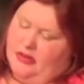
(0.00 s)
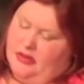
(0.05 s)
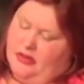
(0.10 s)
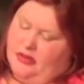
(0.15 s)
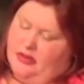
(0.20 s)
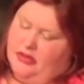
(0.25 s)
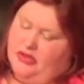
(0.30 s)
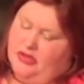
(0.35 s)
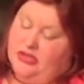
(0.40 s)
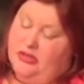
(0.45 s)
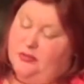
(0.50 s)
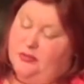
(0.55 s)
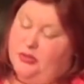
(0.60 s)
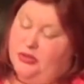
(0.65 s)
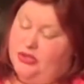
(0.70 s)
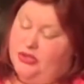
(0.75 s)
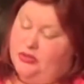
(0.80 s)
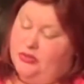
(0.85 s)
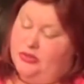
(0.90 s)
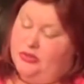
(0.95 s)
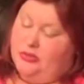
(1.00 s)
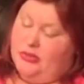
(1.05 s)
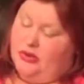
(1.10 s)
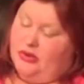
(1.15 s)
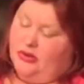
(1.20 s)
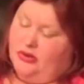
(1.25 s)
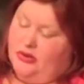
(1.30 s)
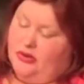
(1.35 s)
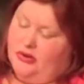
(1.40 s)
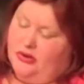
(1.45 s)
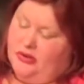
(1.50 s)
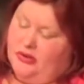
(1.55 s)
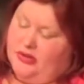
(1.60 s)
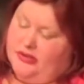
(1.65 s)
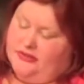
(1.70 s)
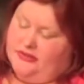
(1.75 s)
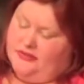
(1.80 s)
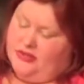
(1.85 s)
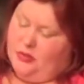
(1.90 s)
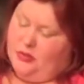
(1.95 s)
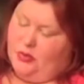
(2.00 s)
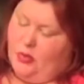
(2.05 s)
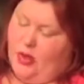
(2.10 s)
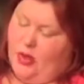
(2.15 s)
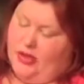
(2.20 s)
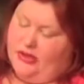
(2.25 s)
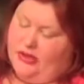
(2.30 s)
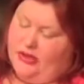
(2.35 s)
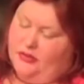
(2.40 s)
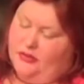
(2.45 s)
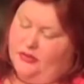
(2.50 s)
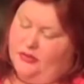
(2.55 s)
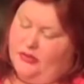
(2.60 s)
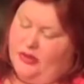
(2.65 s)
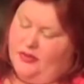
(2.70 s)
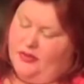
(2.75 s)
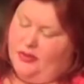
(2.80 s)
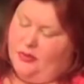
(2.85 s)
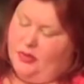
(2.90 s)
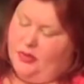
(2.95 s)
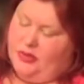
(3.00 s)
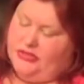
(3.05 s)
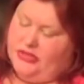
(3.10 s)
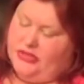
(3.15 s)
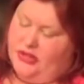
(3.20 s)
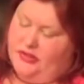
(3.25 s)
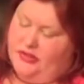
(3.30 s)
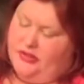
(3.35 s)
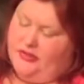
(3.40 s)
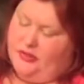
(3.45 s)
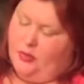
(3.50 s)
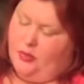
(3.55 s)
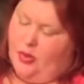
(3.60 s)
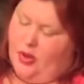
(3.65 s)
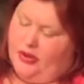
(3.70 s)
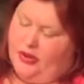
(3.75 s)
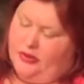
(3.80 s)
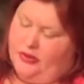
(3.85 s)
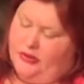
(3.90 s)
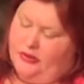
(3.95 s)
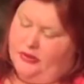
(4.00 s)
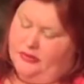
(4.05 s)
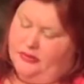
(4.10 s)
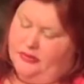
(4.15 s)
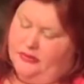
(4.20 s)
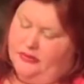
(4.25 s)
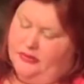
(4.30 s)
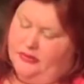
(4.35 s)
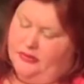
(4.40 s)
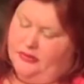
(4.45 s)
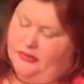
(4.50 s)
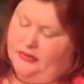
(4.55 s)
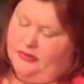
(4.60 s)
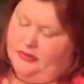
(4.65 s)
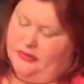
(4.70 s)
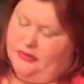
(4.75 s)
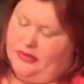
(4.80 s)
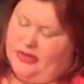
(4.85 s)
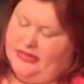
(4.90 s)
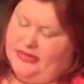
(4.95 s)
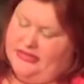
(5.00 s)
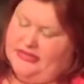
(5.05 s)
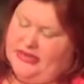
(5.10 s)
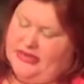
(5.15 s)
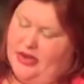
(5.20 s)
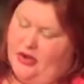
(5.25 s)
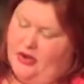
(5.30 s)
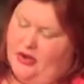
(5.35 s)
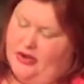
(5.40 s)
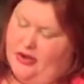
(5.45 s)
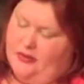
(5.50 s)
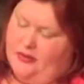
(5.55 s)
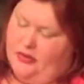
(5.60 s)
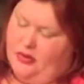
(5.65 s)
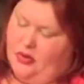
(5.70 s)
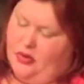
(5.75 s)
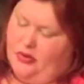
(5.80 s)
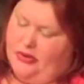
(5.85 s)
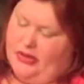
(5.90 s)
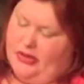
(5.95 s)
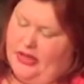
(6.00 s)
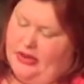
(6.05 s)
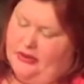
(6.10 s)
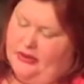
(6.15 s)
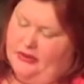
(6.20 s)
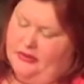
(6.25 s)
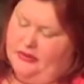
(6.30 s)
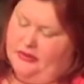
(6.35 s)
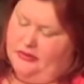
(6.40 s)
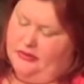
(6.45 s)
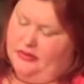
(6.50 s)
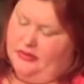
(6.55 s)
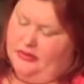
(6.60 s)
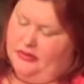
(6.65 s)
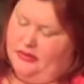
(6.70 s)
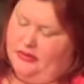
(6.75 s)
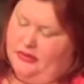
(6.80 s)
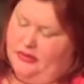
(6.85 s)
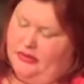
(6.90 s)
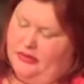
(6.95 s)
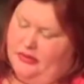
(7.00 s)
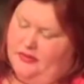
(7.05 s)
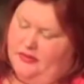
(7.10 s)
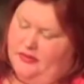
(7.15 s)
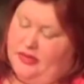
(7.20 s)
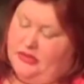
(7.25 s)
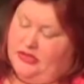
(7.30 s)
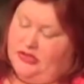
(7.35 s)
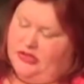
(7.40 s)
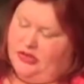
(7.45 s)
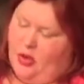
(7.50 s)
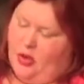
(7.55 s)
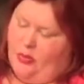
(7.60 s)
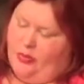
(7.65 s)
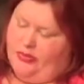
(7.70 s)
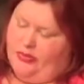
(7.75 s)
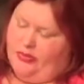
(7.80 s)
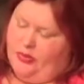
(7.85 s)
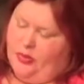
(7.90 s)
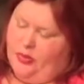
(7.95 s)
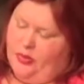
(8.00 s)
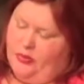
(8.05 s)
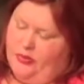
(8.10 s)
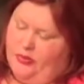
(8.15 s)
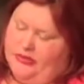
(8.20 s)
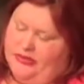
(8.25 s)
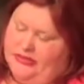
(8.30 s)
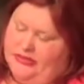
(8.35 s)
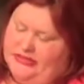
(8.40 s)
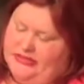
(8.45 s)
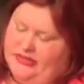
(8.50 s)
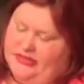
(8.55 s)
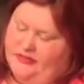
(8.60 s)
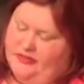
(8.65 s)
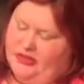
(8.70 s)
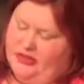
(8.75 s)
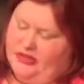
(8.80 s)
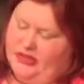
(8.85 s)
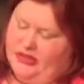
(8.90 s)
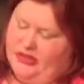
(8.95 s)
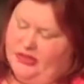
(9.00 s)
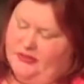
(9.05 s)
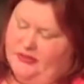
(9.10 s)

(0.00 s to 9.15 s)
She had pushed through the mirror as if she were walking through nothing more solid than water, and had stared down at Coraline. Then she had opened the door with the little silver key.